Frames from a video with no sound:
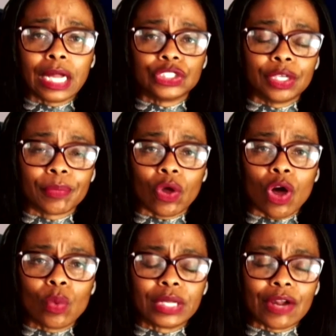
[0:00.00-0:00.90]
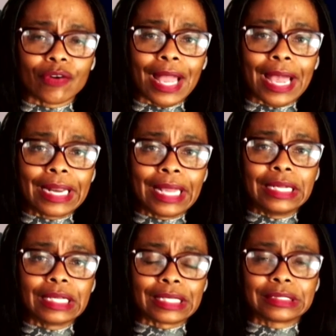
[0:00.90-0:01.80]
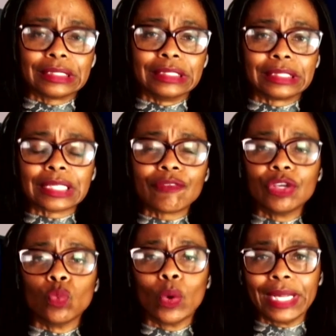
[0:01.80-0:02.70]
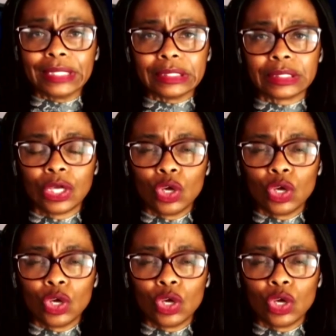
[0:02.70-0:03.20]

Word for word: Jim Caldwell never had any less than seven wins